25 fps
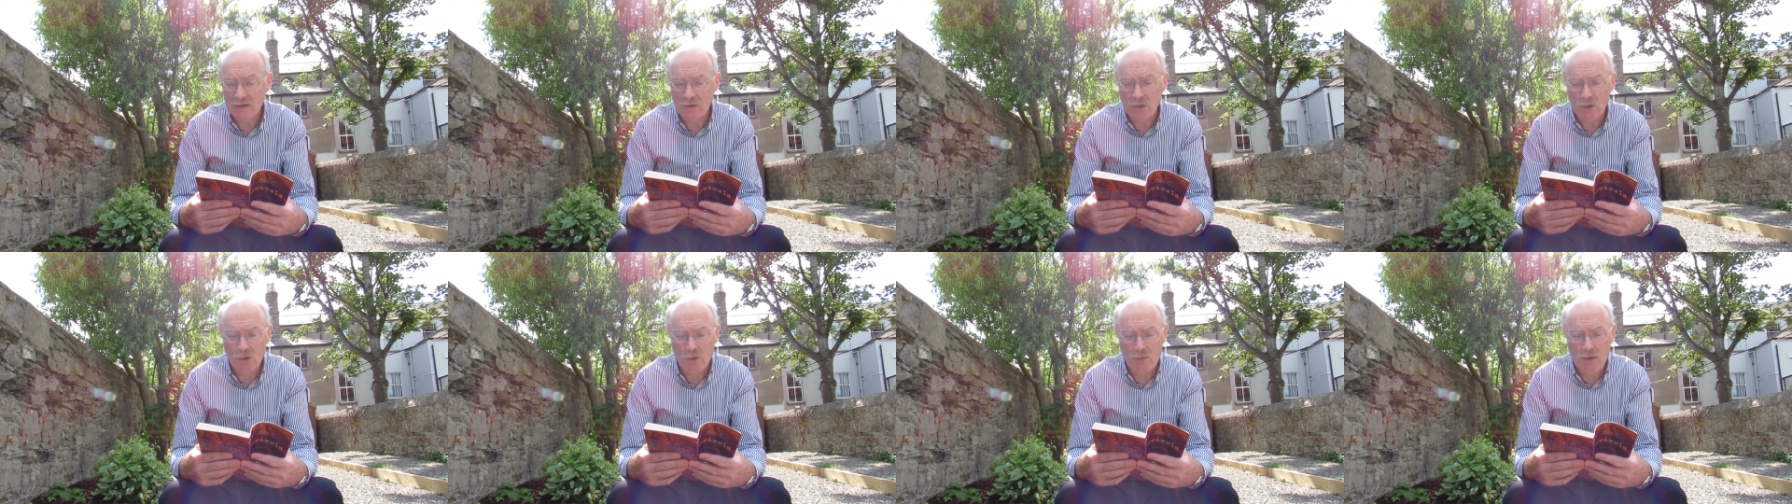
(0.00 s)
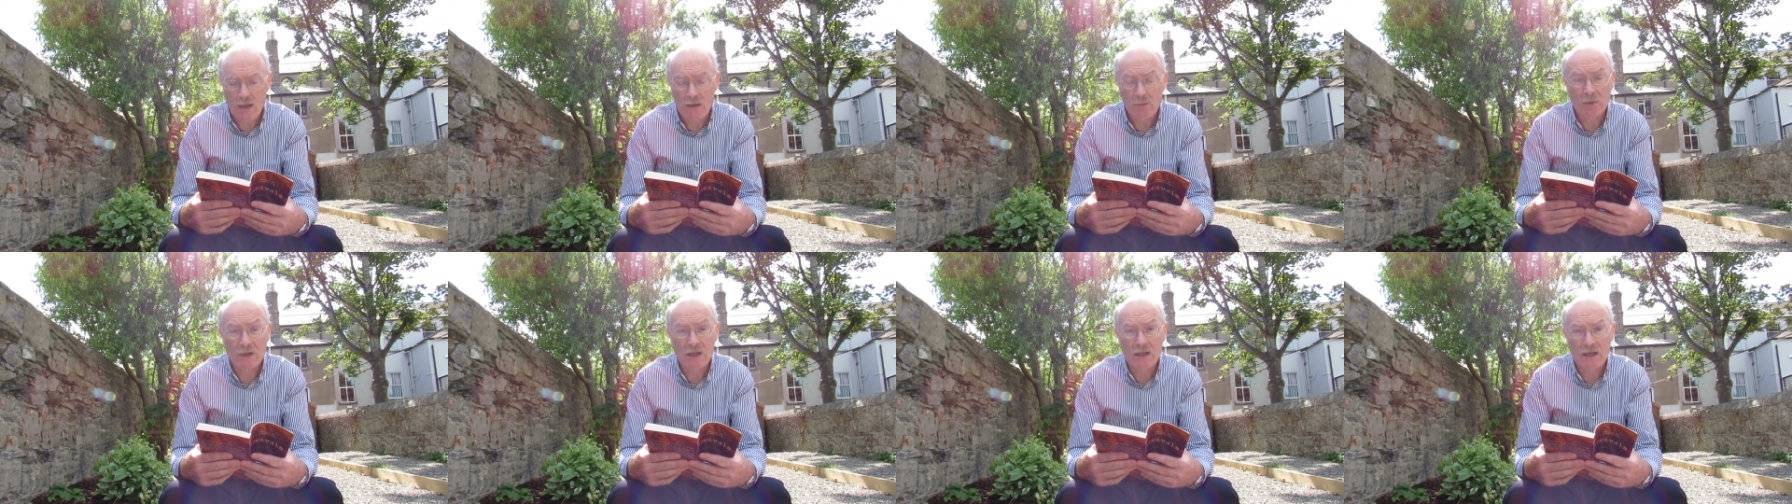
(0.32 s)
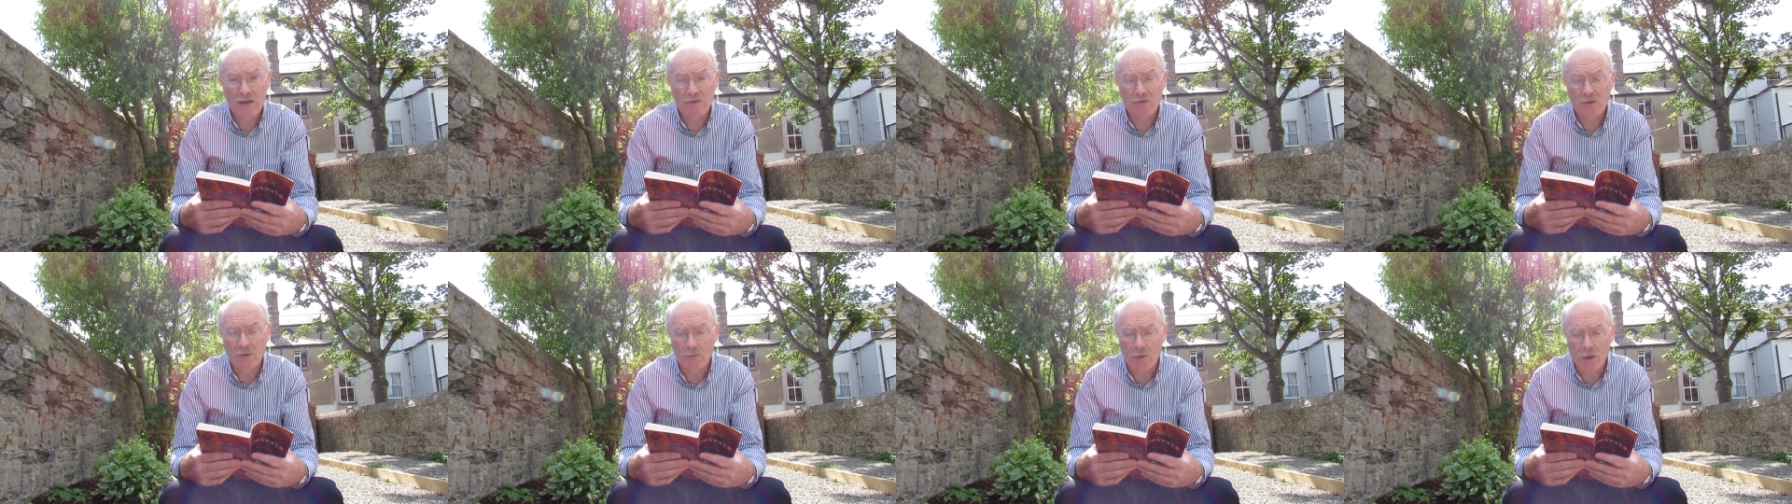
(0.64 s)
two men would
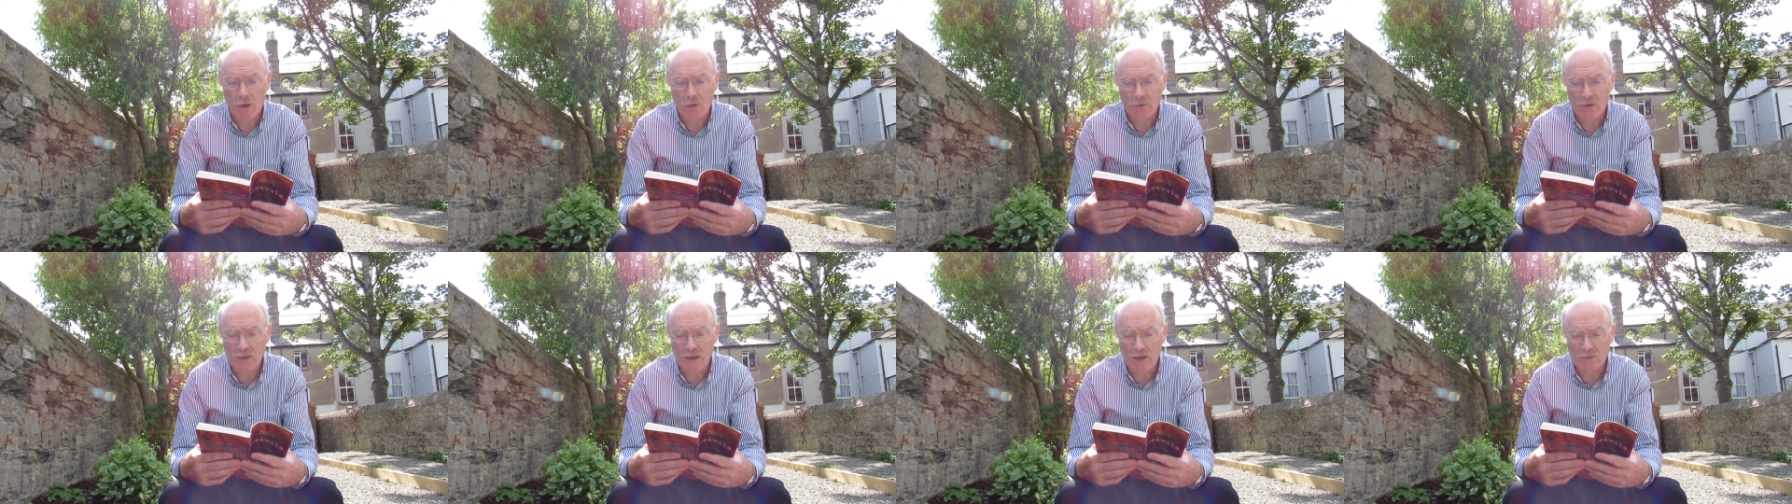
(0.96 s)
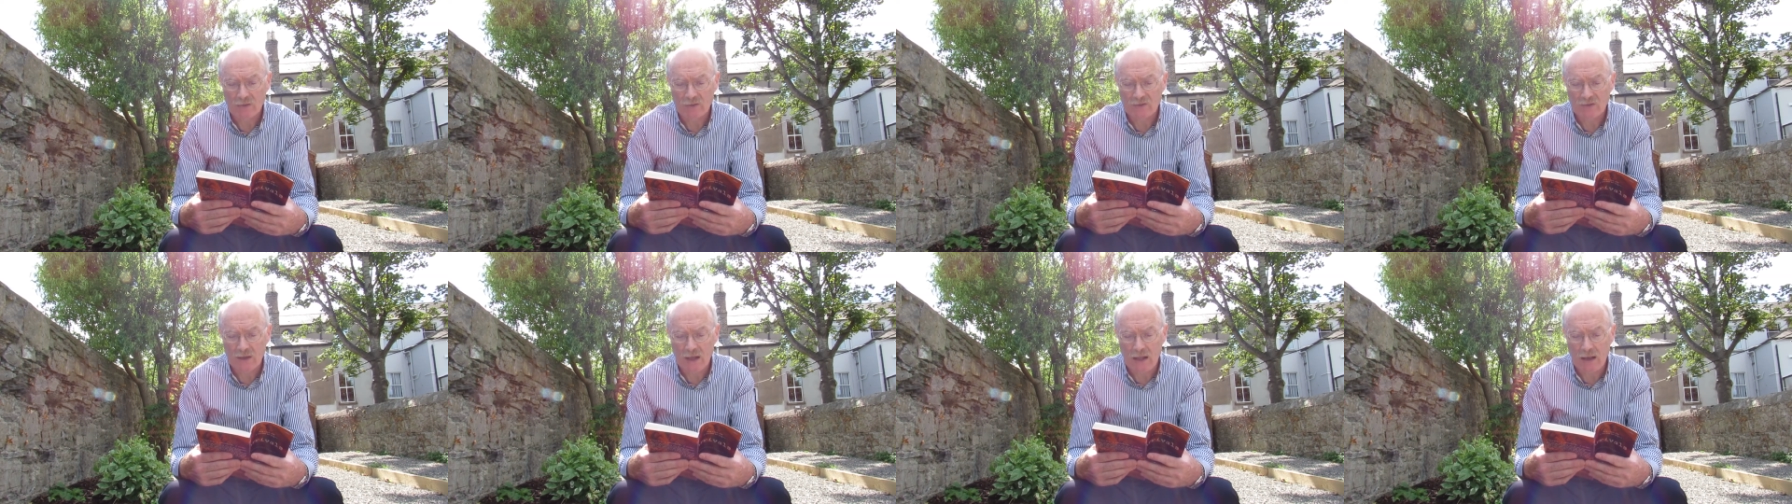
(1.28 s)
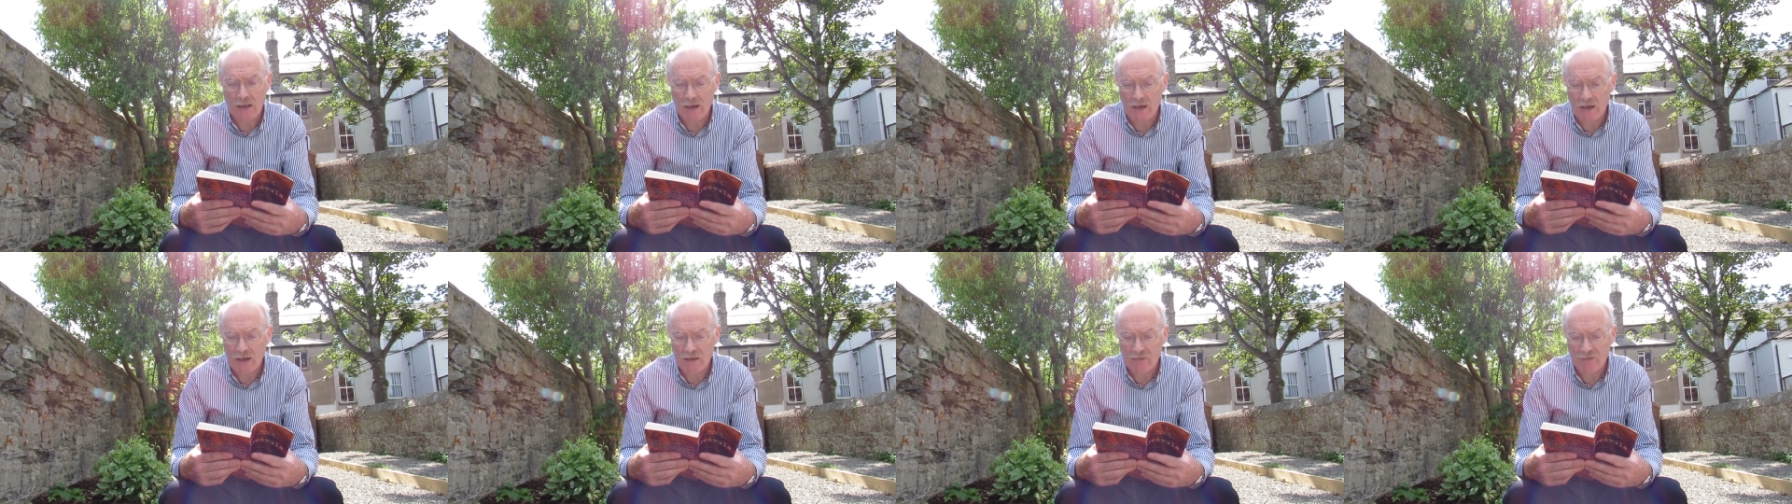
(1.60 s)
leave the boathouse
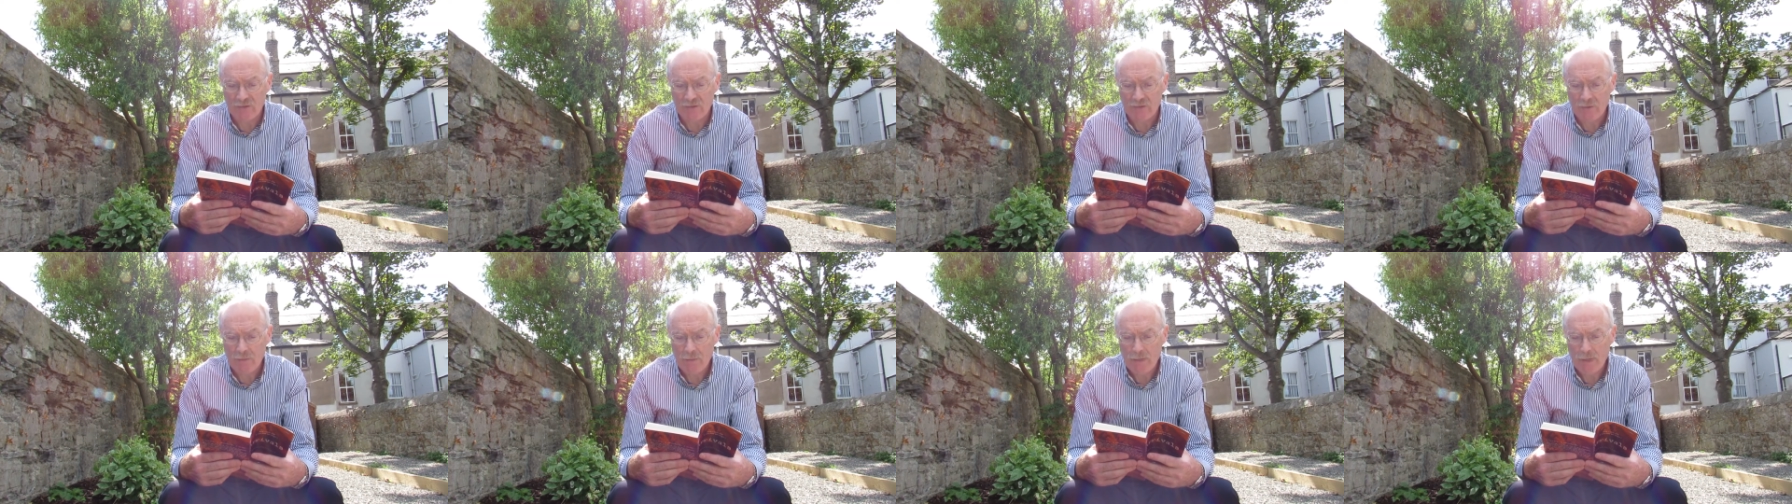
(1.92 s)
alive.